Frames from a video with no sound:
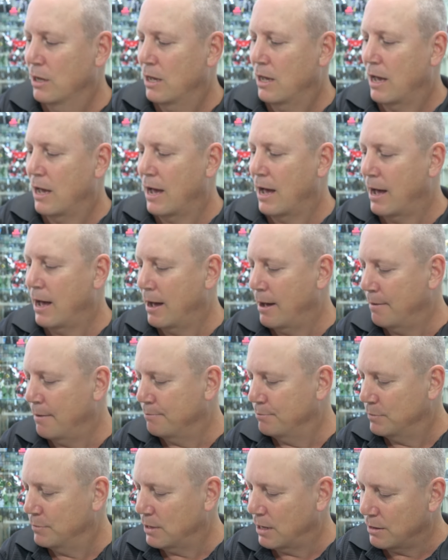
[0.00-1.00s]

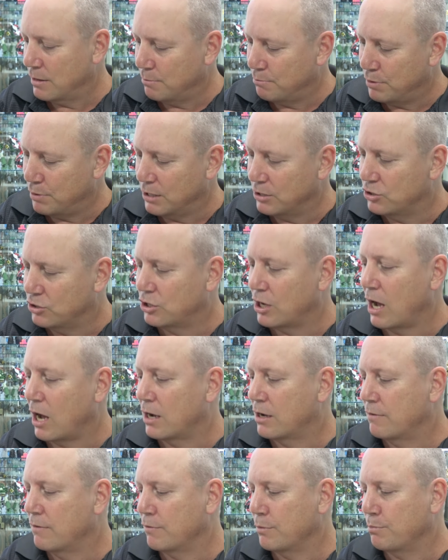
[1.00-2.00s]
Another big
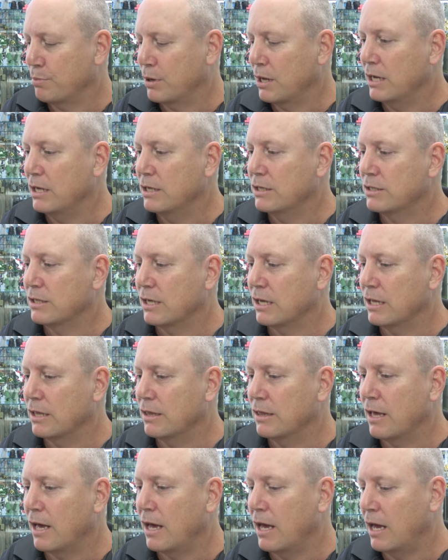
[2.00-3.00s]
chunk of a piece
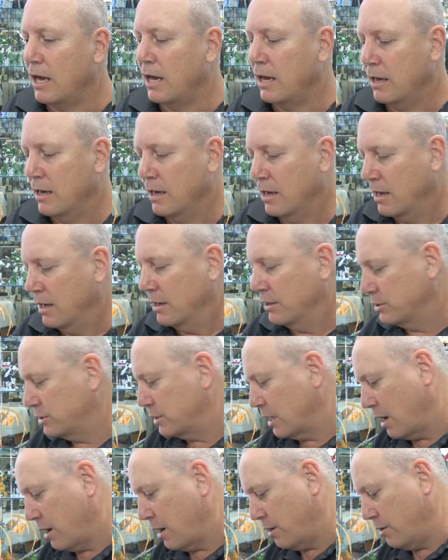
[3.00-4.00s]
in there.
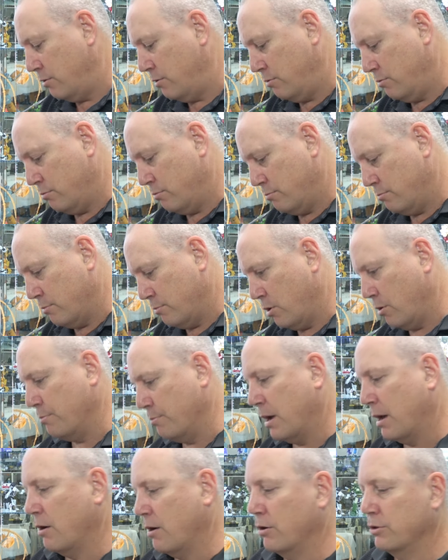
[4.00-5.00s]
So, oh
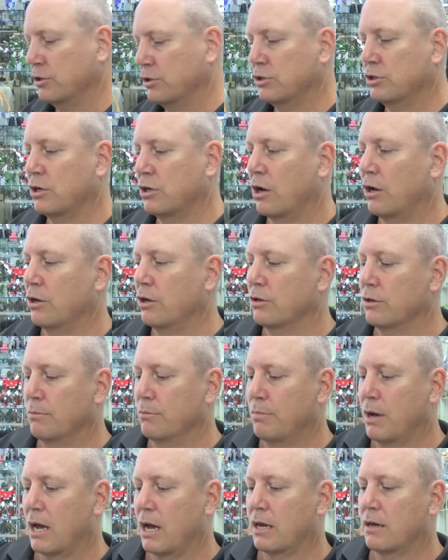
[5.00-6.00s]
mate, I'll just show you on the
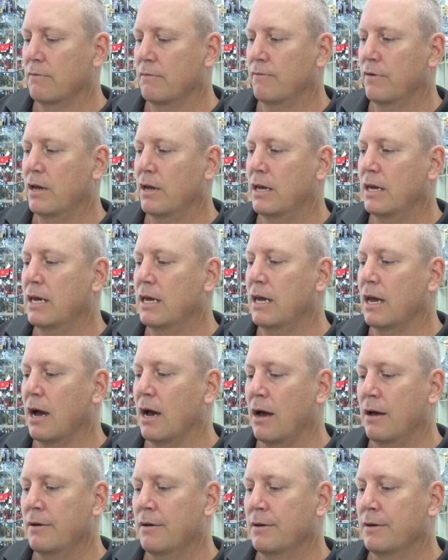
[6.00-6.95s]
back of here.